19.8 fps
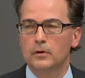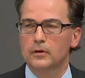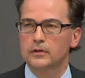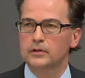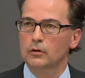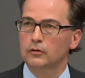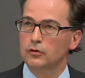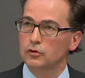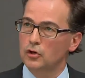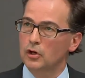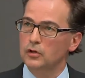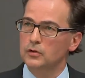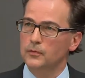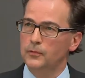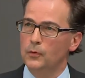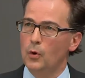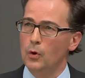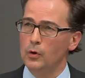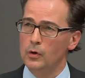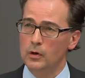So the Choice of
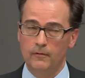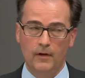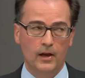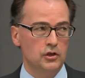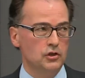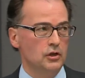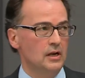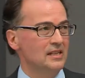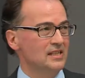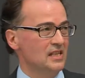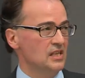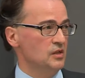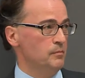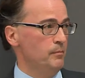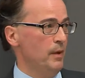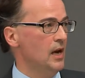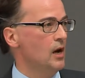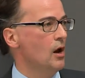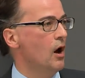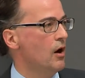Court Convention is a
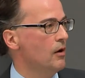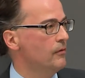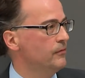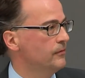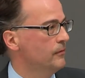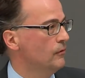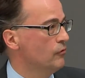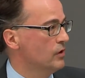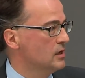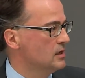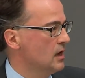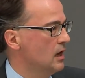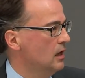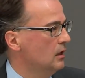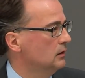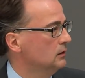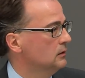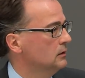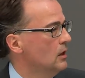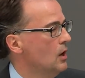spin-off
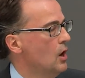result